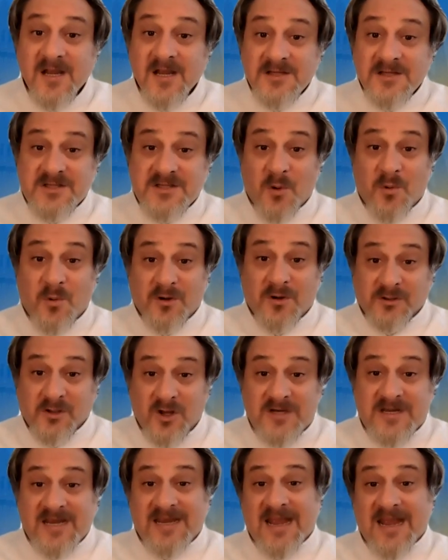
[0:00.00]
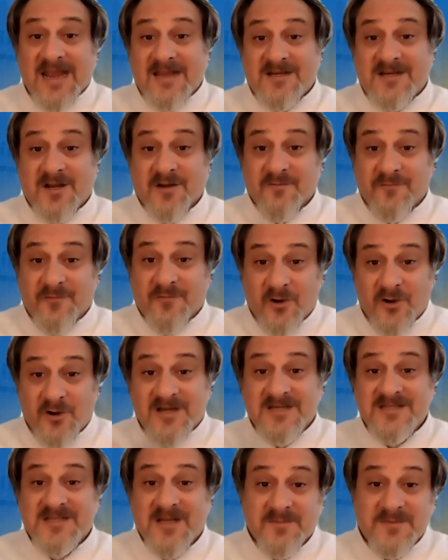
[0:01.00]
So we're looking at
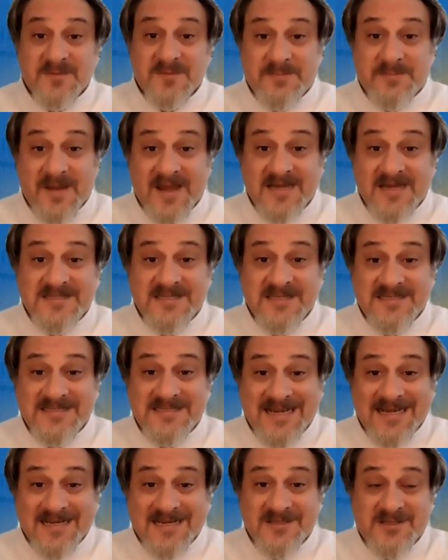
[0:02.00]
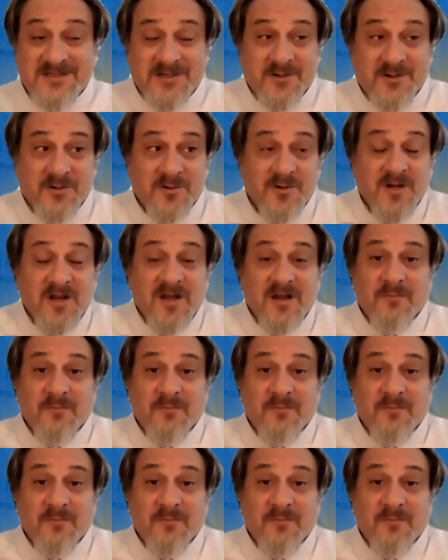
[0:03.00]
converting some spaces into